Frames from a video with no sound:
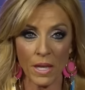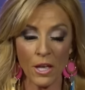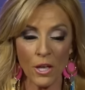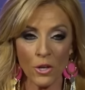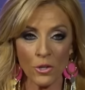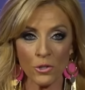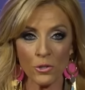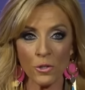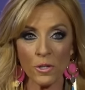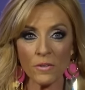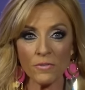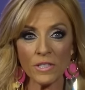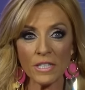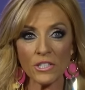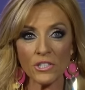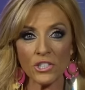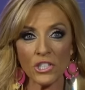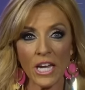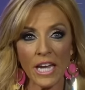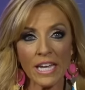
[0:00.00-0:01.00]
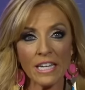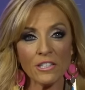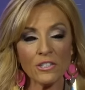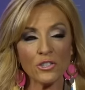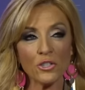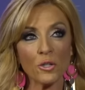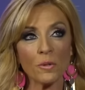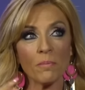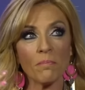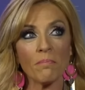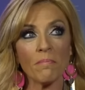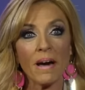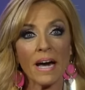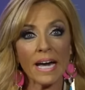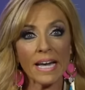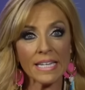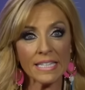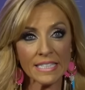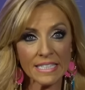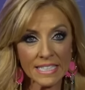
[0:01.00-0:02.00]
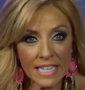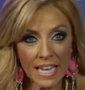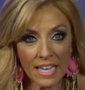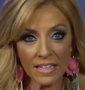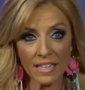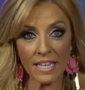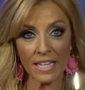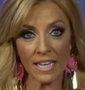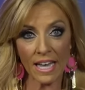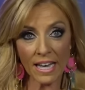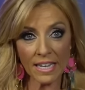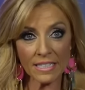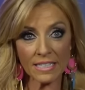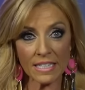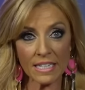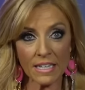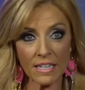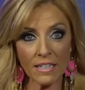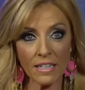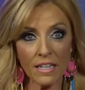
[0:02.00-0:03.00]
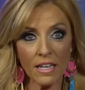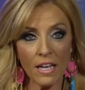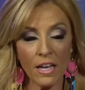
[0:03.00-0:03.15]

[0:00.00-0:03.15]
So you have to change your mindset like I did